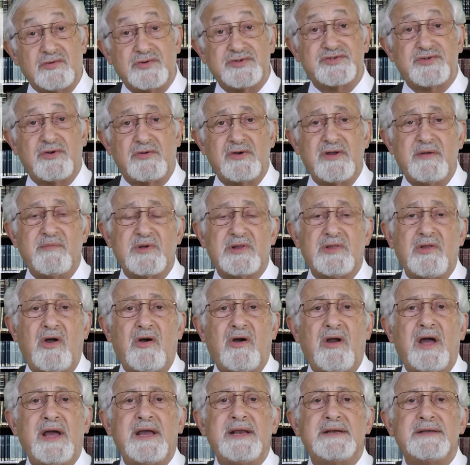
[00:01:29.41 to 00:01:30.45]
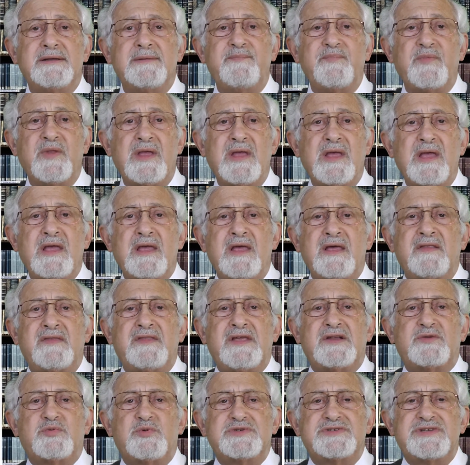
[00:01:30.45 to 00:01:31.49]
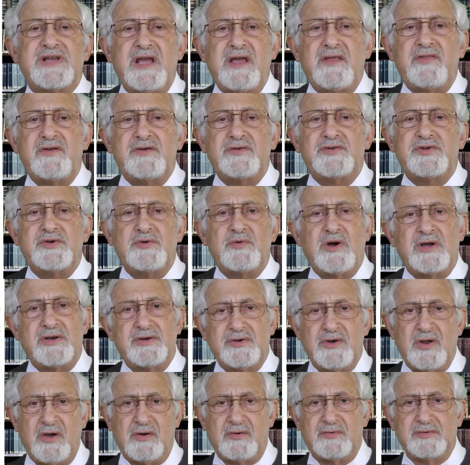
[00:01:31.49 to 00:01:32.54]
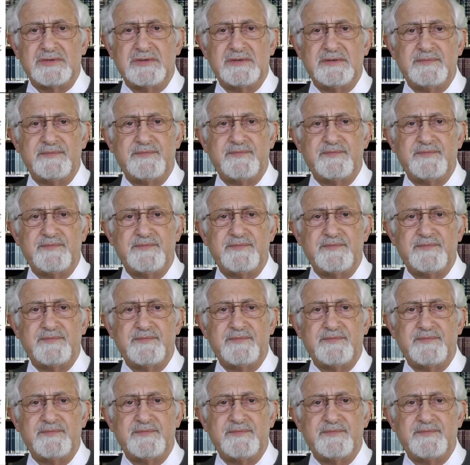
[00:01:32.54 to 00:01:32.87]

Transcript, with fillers: or sodium chloride that was hitherto unknown.